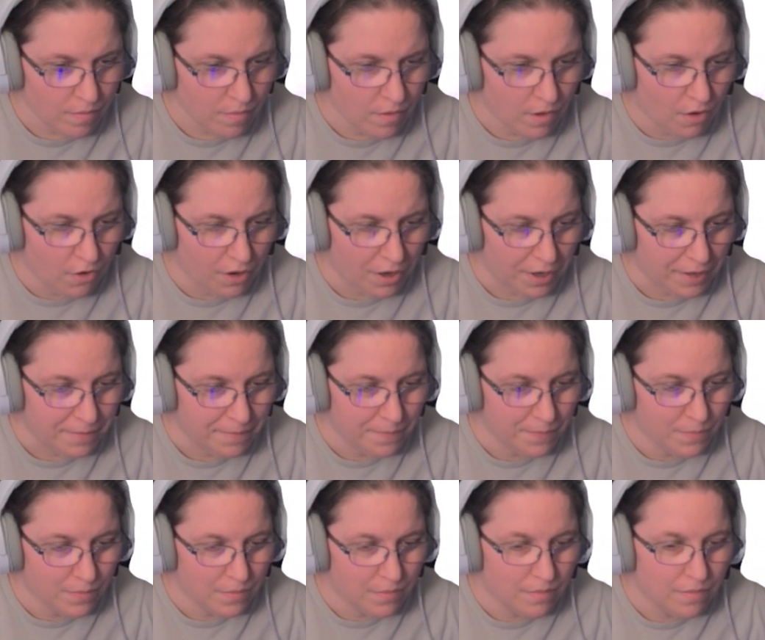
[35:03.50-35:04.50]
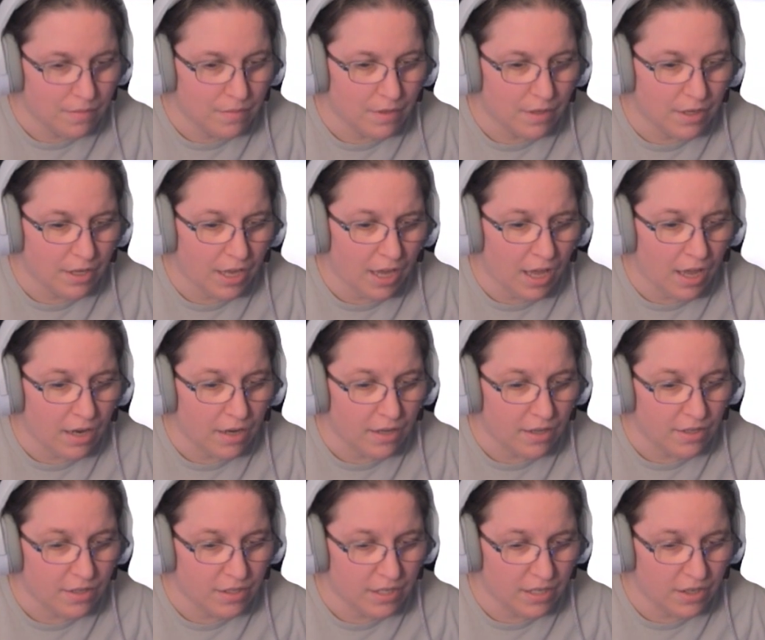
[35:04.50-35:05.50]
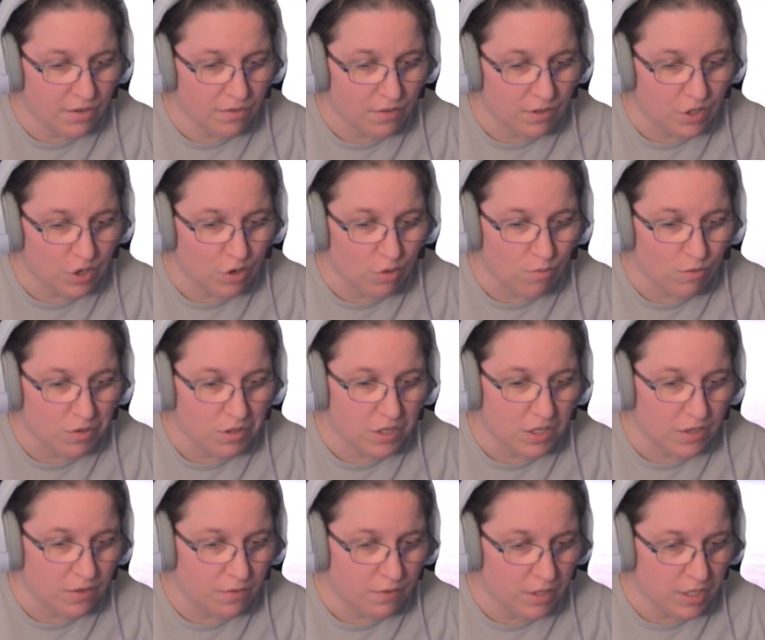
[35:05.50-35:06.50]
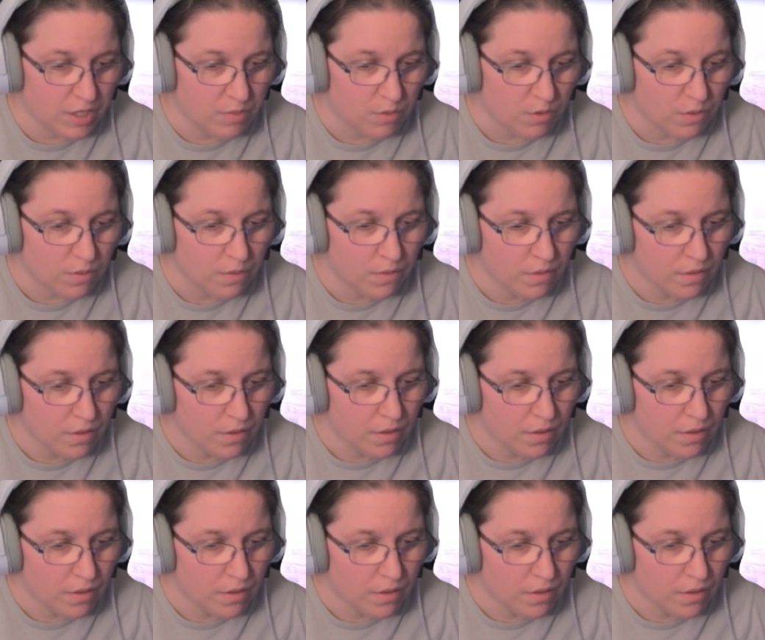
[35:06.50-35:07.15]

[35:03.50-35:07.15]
Okay. Again, the signal is almost invisible.